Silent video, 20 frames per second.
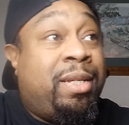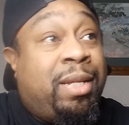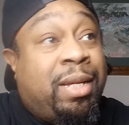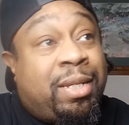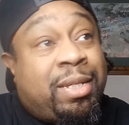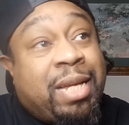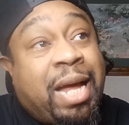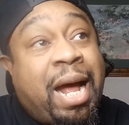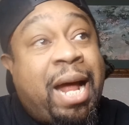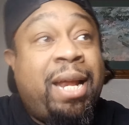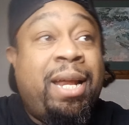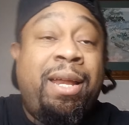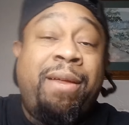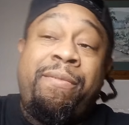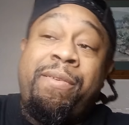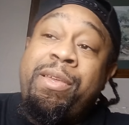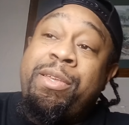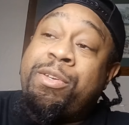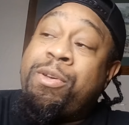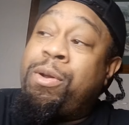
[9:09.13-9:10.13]
deciding
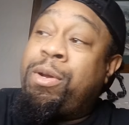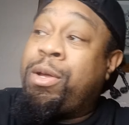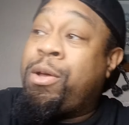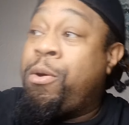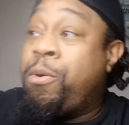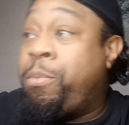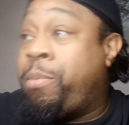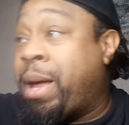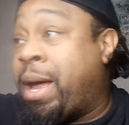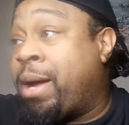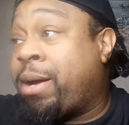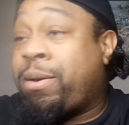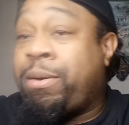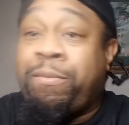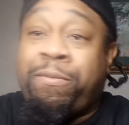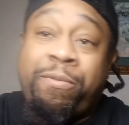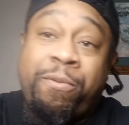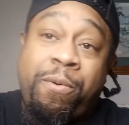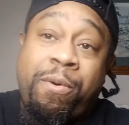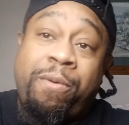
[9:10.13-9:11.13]
if he's going to go back
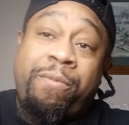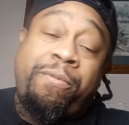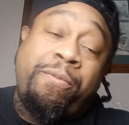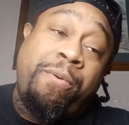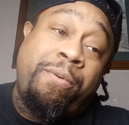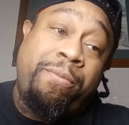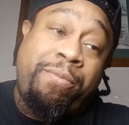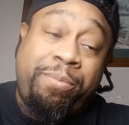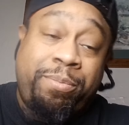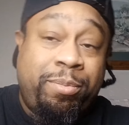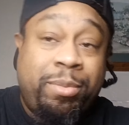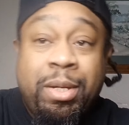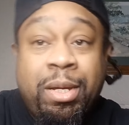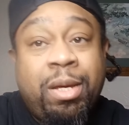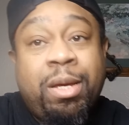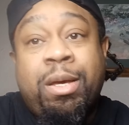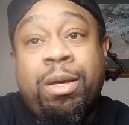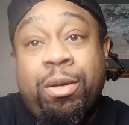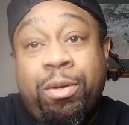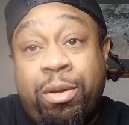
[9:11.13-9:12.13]
and forth, or,
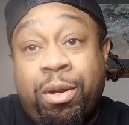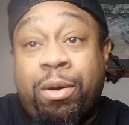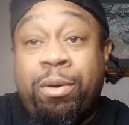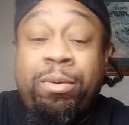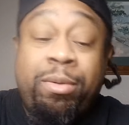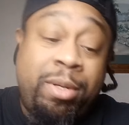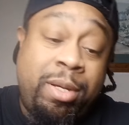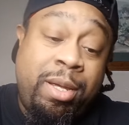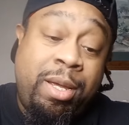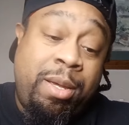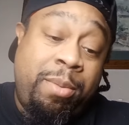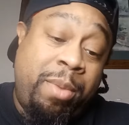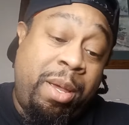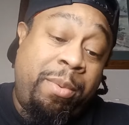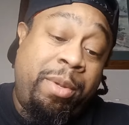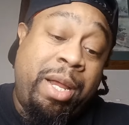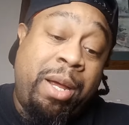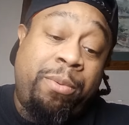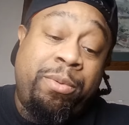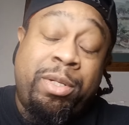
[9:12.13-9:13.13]
you know,
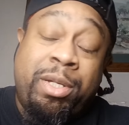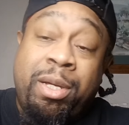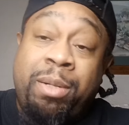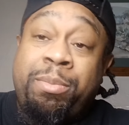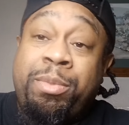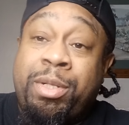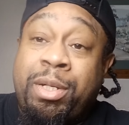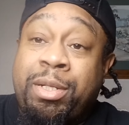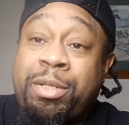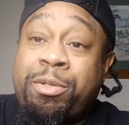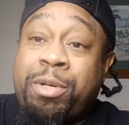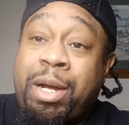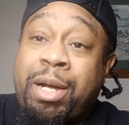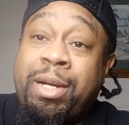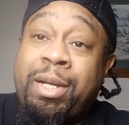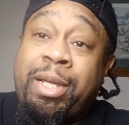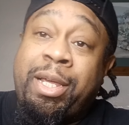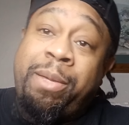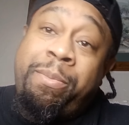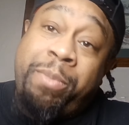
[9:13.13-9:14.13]
maybe that was him just
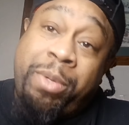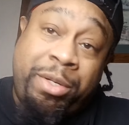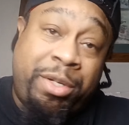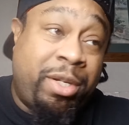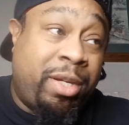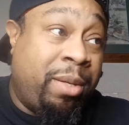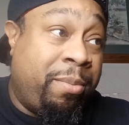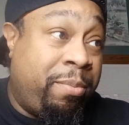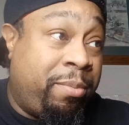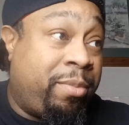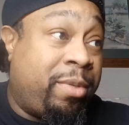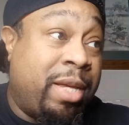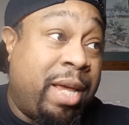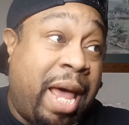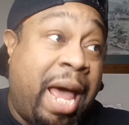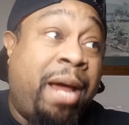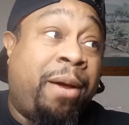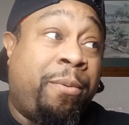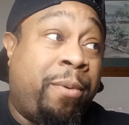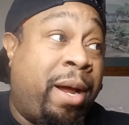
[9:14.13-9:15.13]
trying to get Michigan
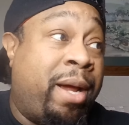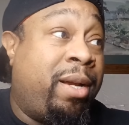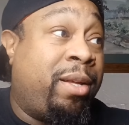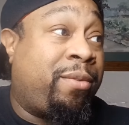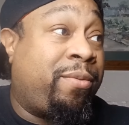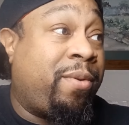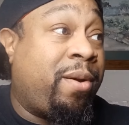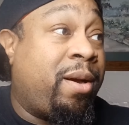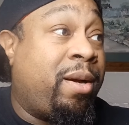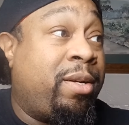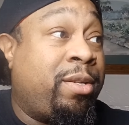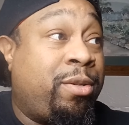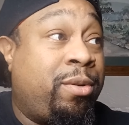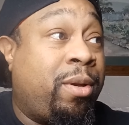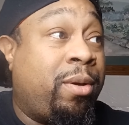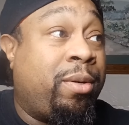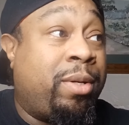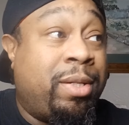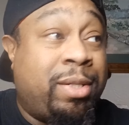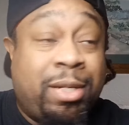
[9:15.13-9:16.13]
to act right as far as,
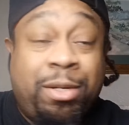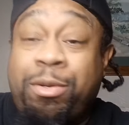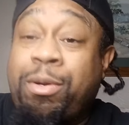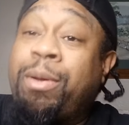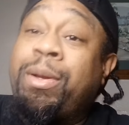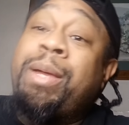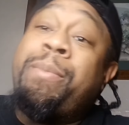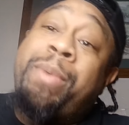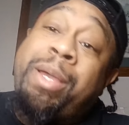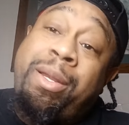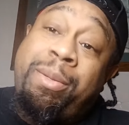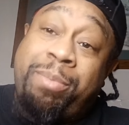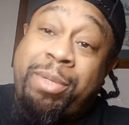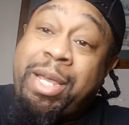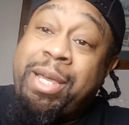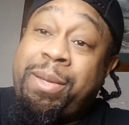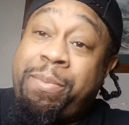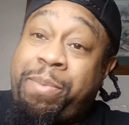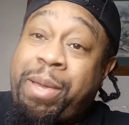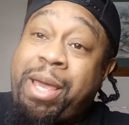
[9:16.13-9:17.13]
you know, because, you know, they made him
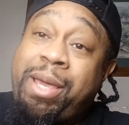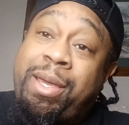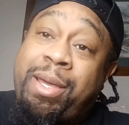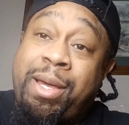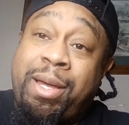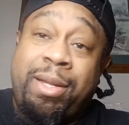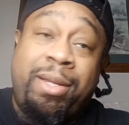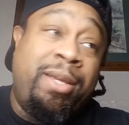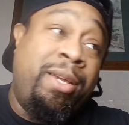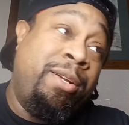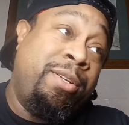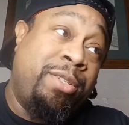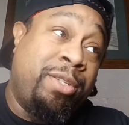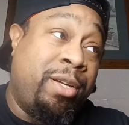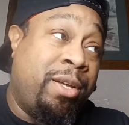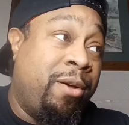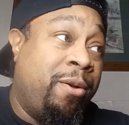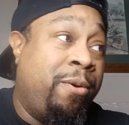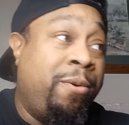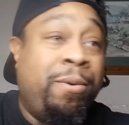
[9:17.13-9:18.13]
take a pay cut years
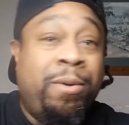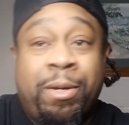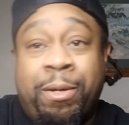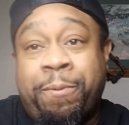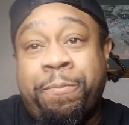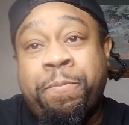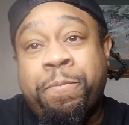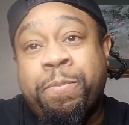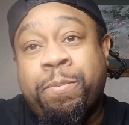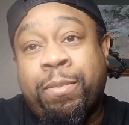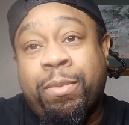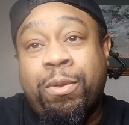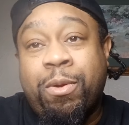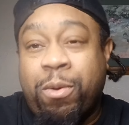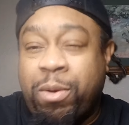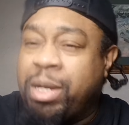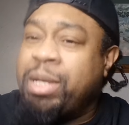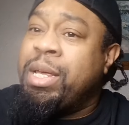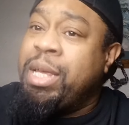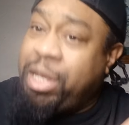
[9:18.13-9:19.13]
ago. And
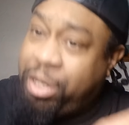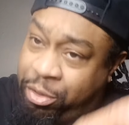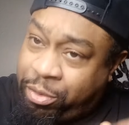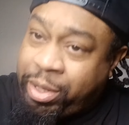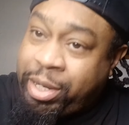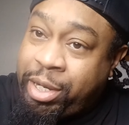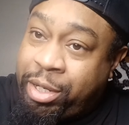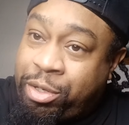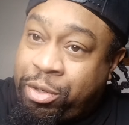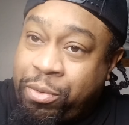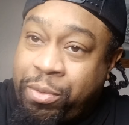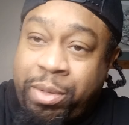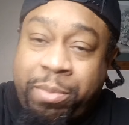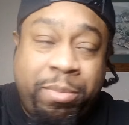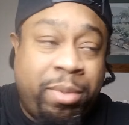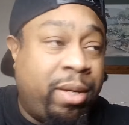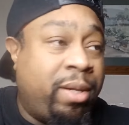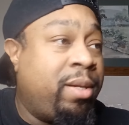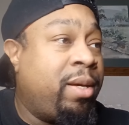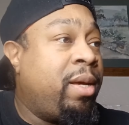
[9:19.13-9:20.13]
well, he agreed to
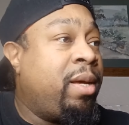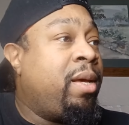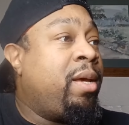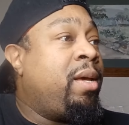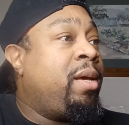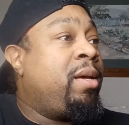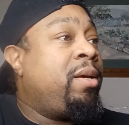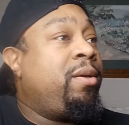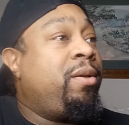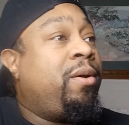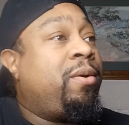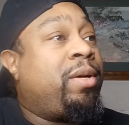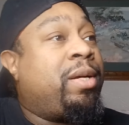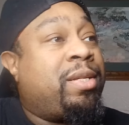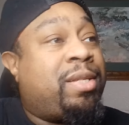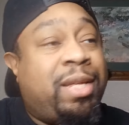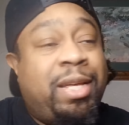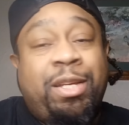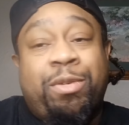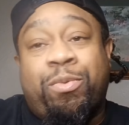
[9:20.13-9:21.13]
it, but, you know,
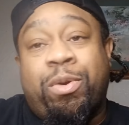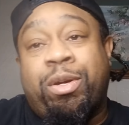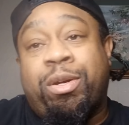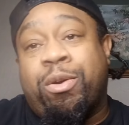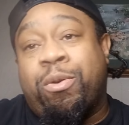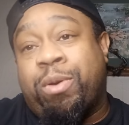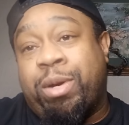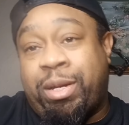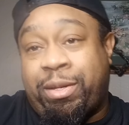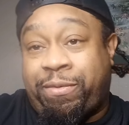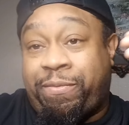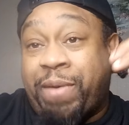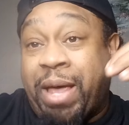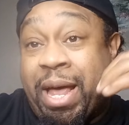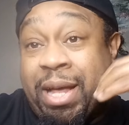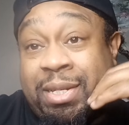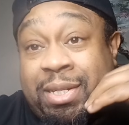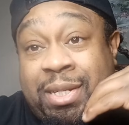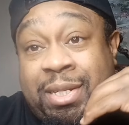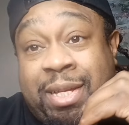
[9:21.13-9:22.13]
because things weren't going as
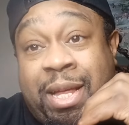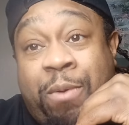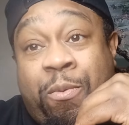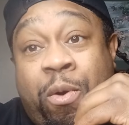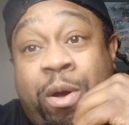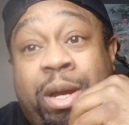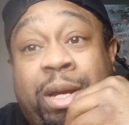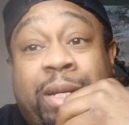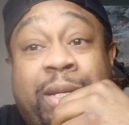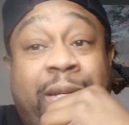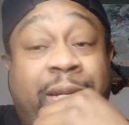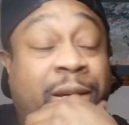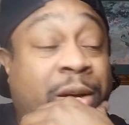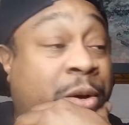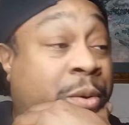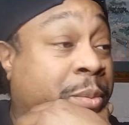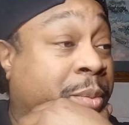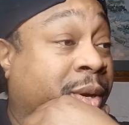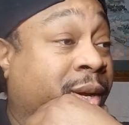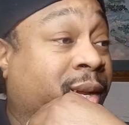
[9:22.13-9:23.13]
fast as they wanted it to
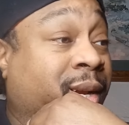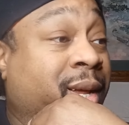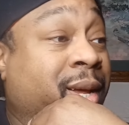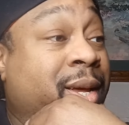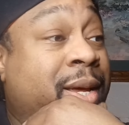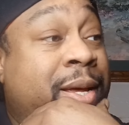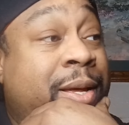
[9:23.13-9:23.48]
go. But